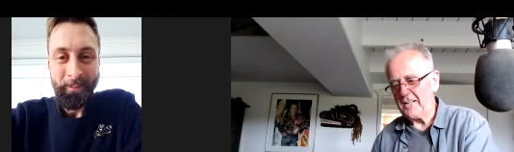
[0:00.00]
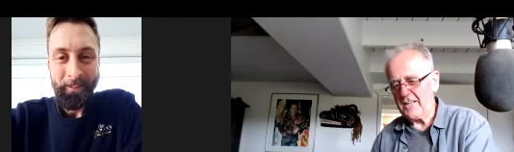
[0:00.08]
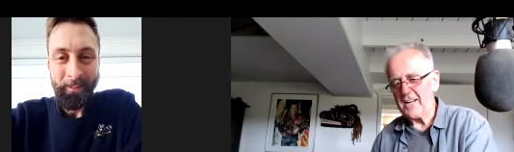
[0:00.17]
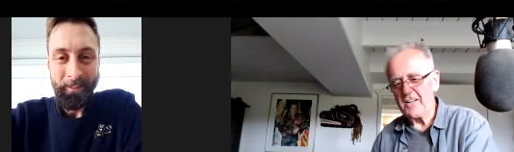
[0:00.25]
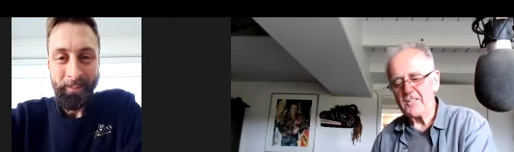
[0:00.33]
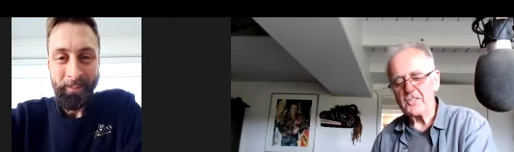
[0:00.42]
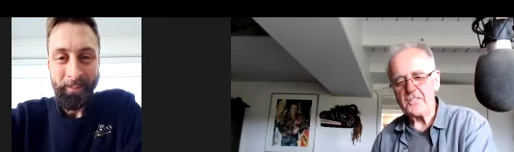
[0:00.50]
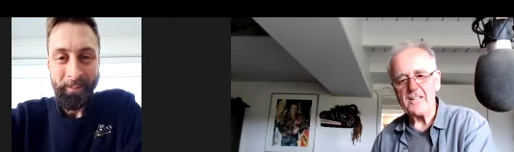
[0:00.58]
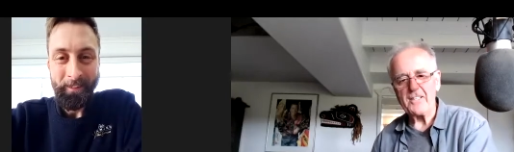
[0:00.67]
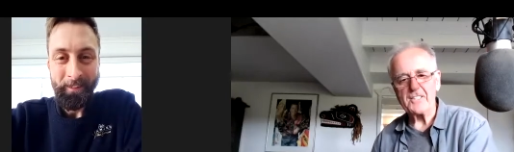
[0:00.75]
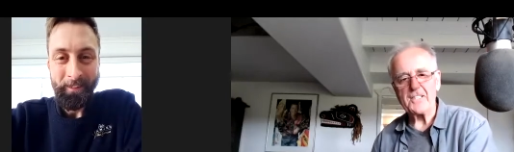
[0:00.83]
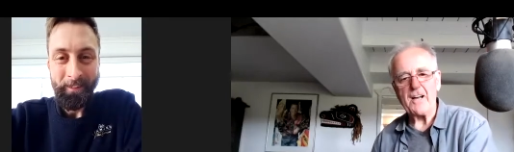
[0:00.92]
Speaker 1: I mm-hmm.
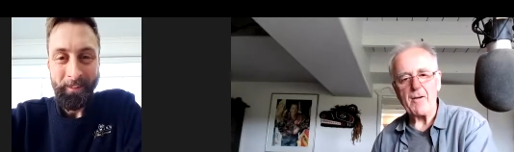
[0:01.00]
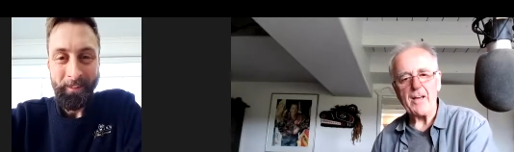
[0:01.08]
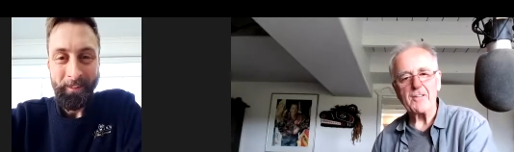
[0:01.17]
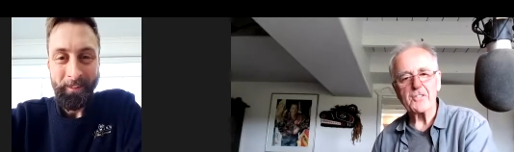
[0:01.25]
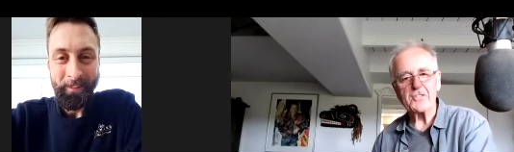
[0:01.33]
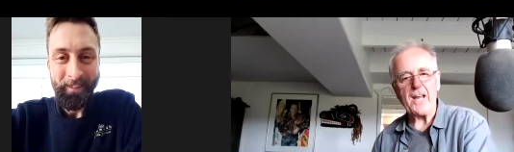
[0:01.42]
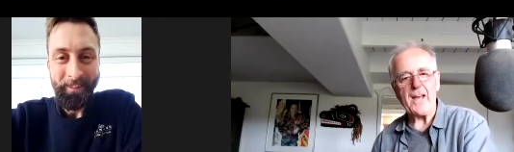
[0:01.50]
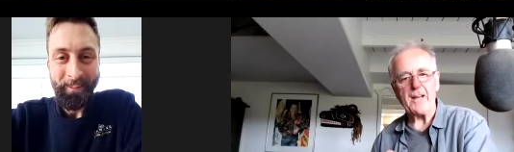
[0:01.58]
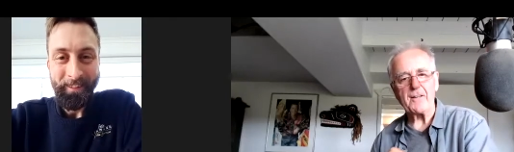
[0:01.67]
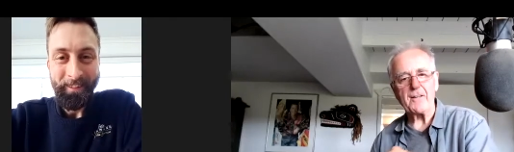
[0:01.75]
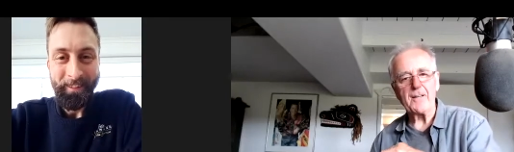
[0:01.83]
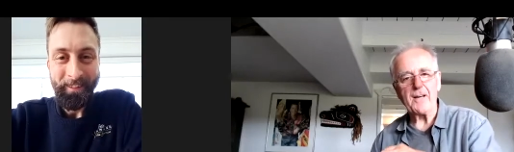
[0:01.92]
understand this now. I
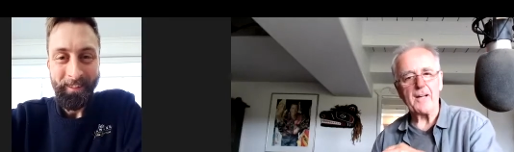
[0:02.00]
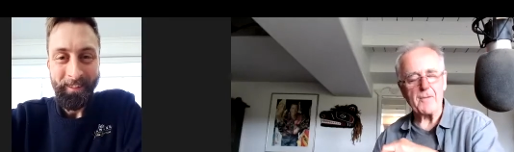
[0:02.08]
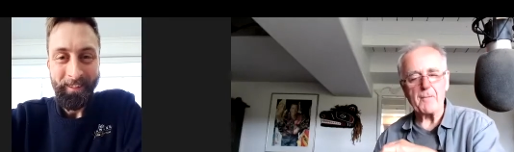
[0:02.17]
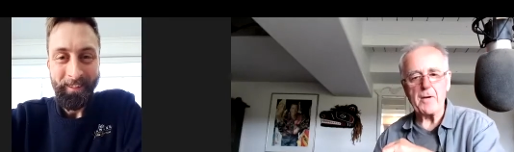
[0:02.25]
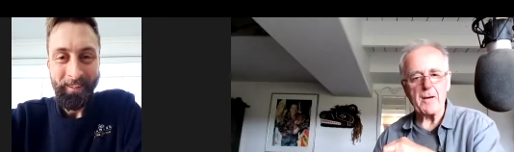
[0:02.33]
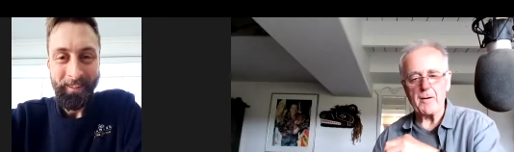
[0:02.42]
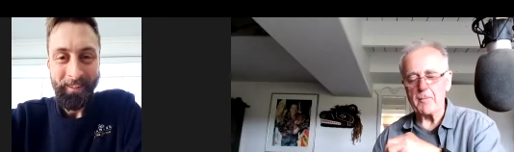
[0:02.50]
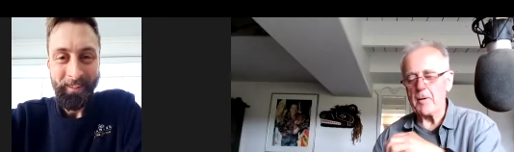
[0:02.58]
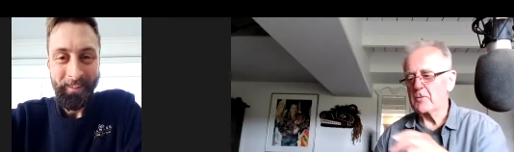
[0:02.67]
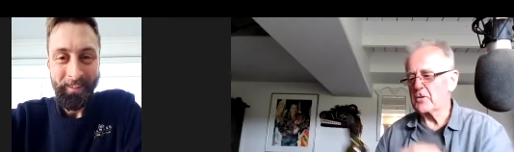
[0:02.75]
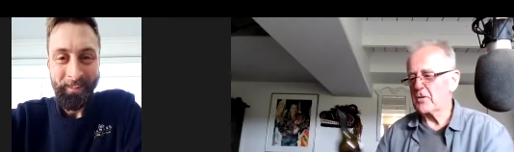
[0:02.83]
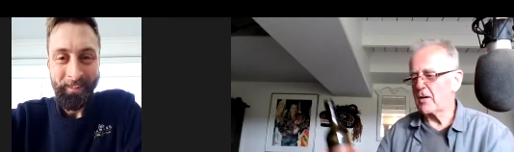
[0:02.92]
understand. I, I, I
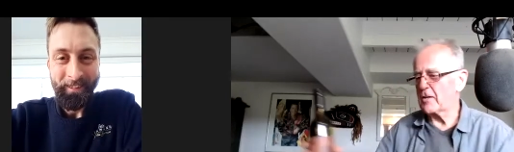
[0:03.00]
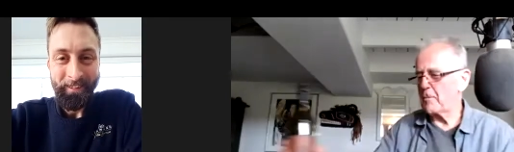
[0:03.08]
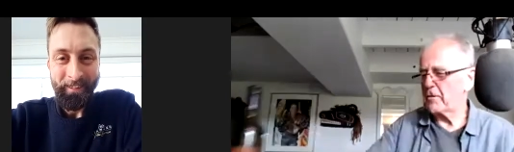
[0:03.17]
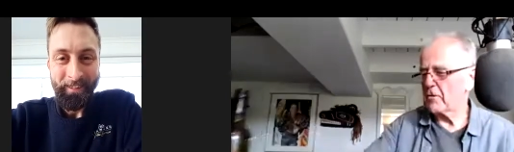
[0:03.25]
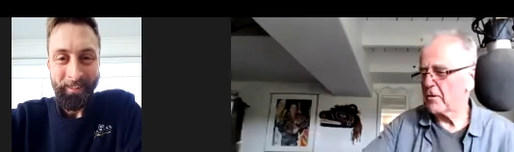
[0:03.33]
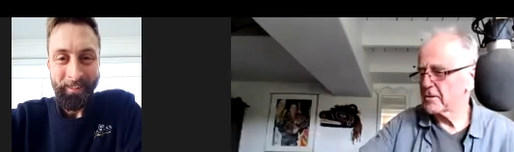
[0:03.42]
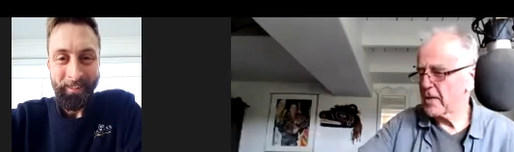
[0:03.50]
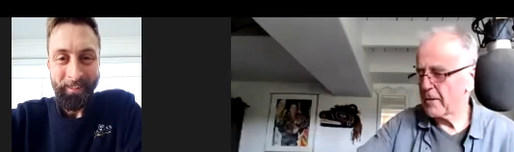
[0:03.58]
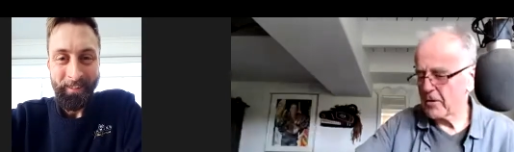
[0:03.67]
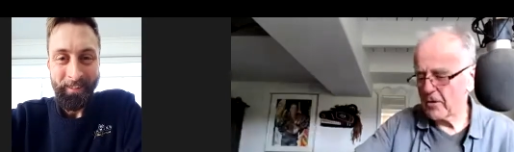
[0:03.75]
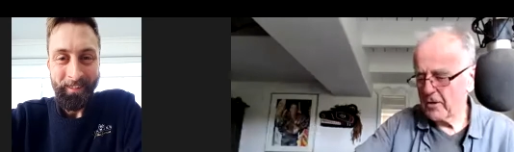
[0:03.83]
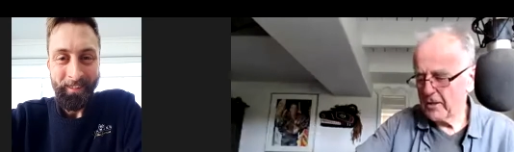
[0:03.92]
remember talking to Peter a long time
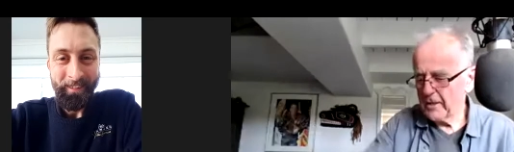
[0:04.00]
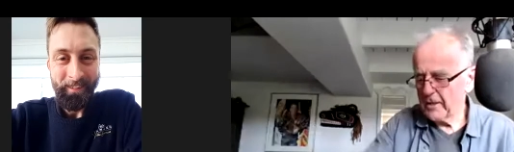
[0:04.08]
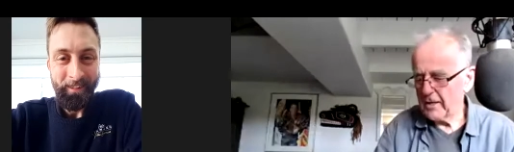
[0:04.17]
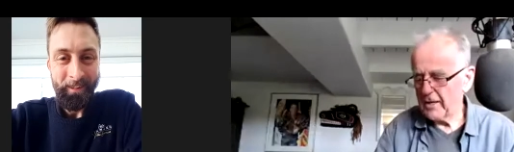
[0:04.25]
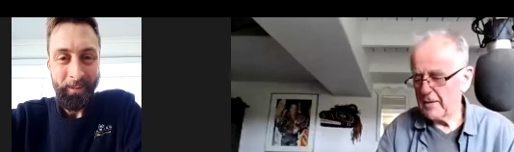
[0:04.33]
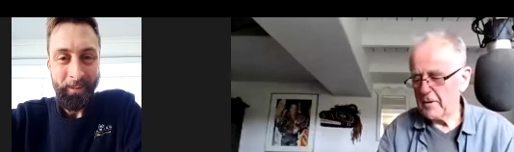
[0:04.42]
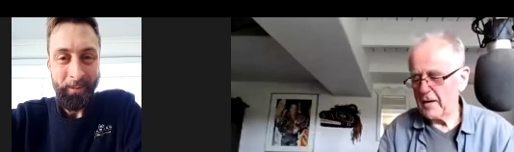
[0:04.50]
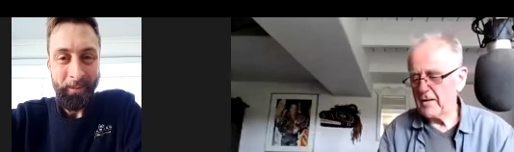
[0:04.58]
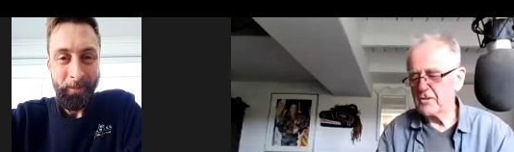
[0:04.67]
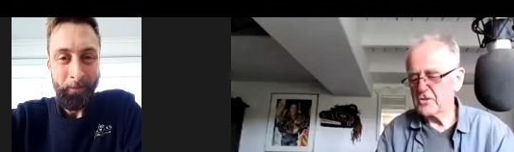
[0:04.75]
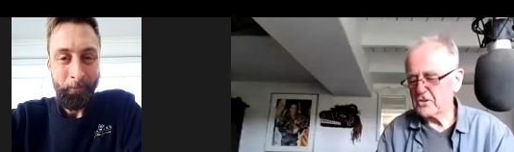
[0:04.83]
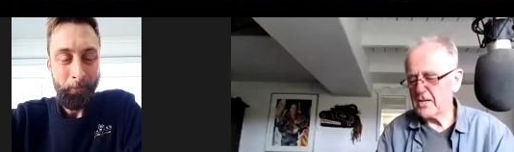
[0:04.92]
ago. Um, I
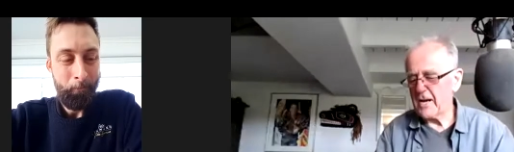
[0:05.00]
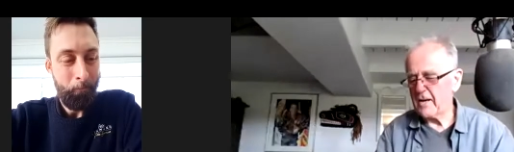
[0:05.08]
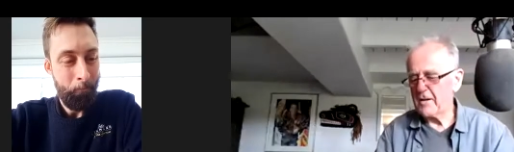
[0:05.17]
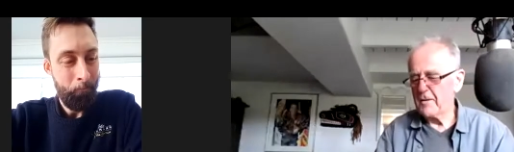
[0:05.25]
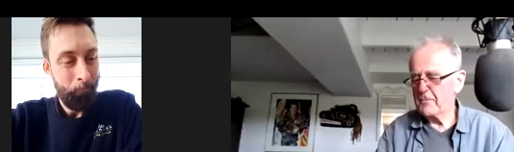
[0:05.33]
understand